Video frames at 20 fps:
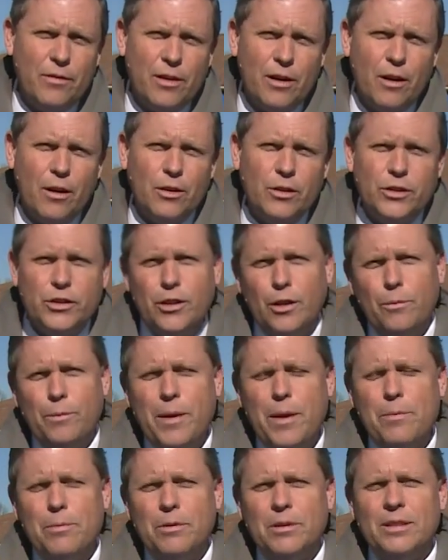There are still
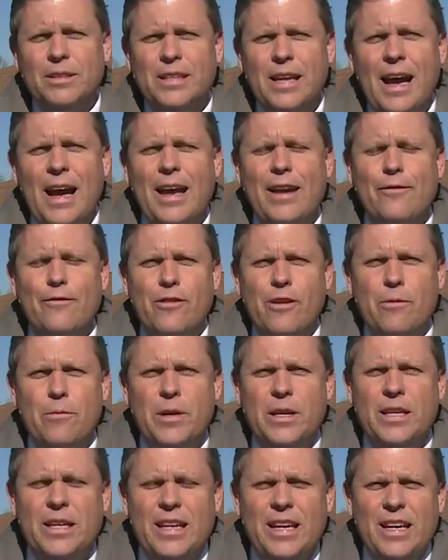people dying from
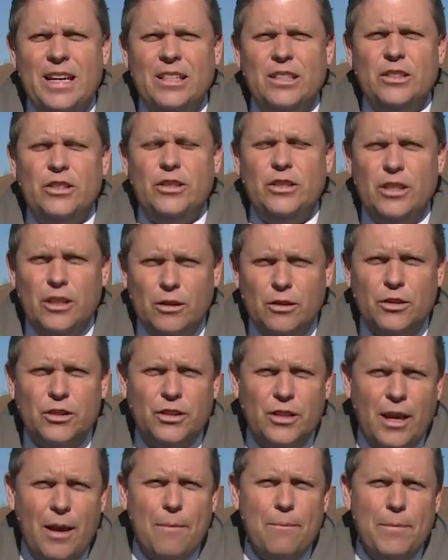it. Still
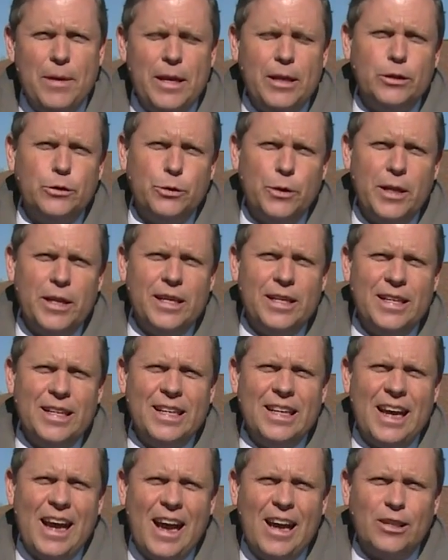some being treated
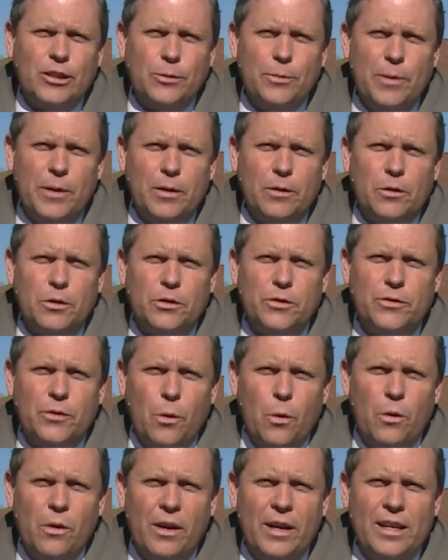in hospitals
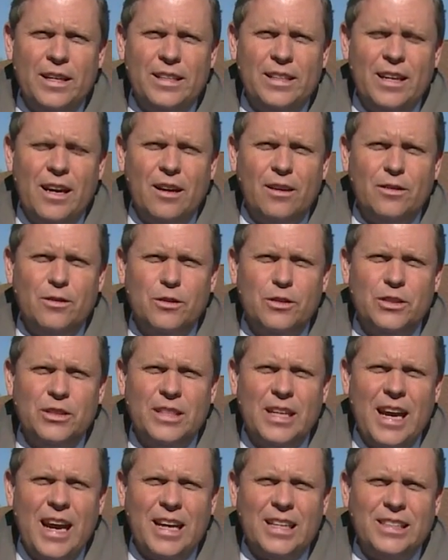for it. Dr.
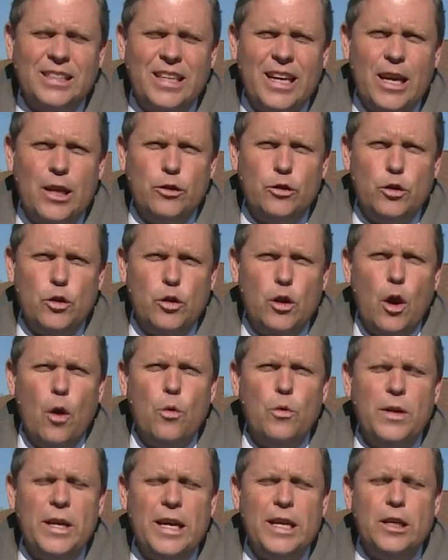Stack says you
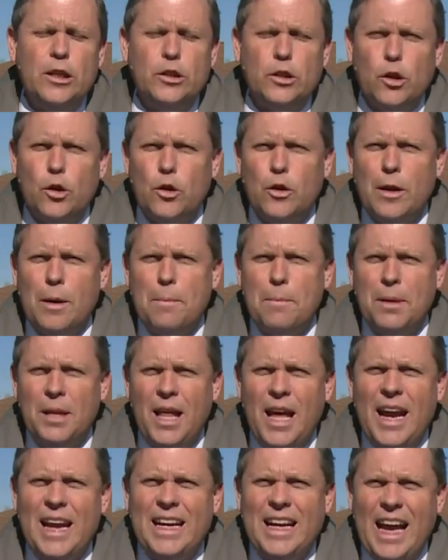don't need to turn a
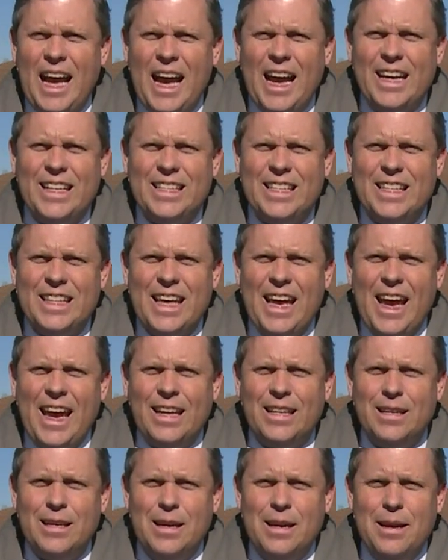blind eye to
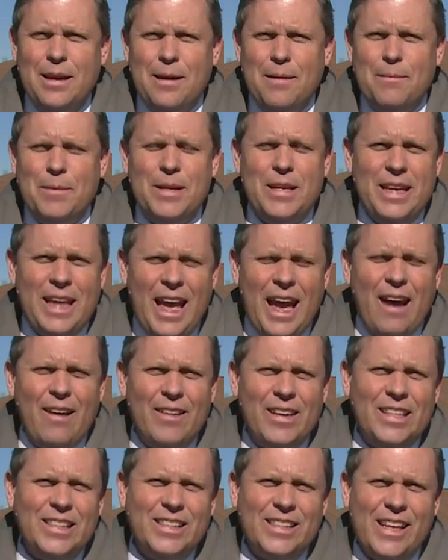that. But now
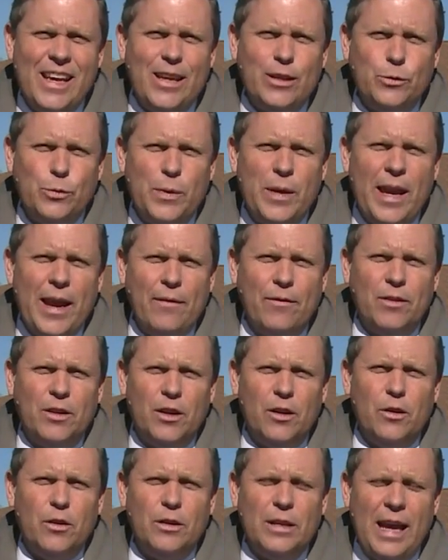he says we have
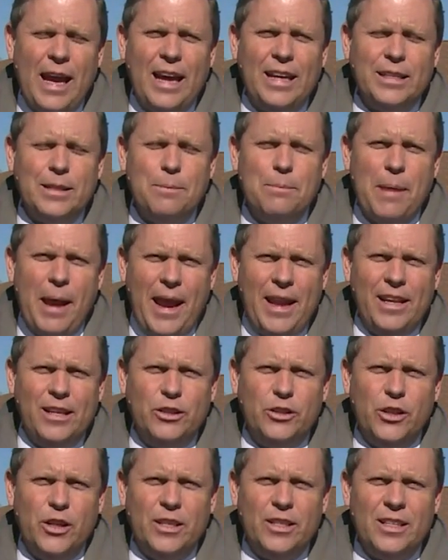learned how to
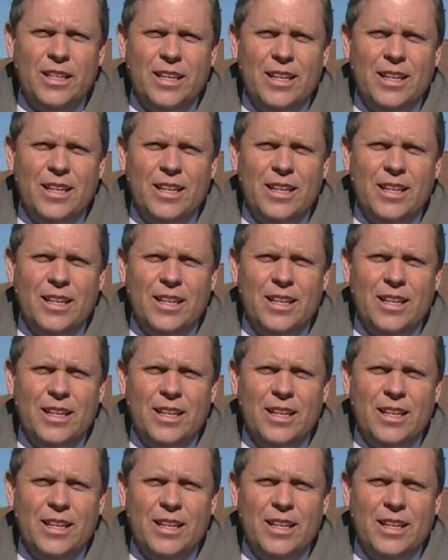manage it.